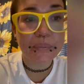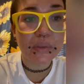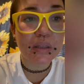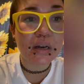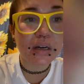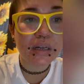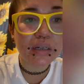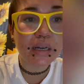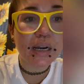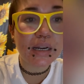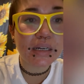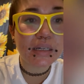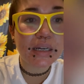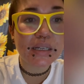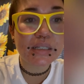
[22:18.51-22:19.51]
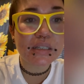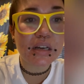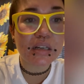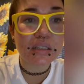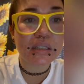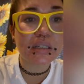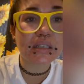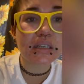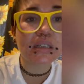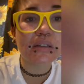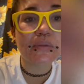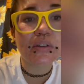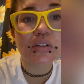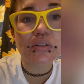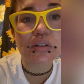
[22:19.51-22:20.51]
Non-ionized toxin can
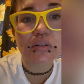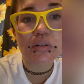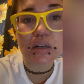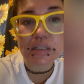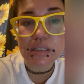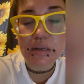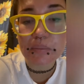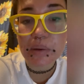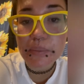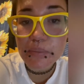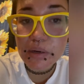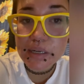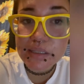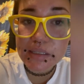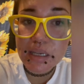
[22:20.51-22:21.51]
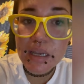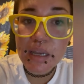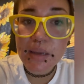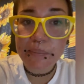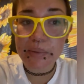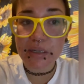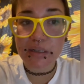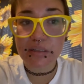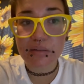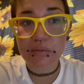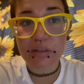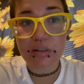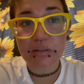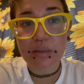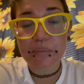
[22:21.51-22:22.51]
diffuse across cell membranes because of
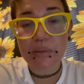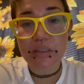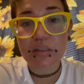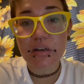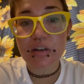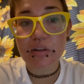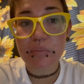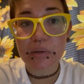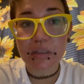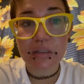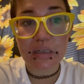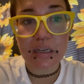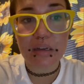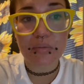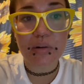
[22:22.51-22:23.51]
their lipid solubility,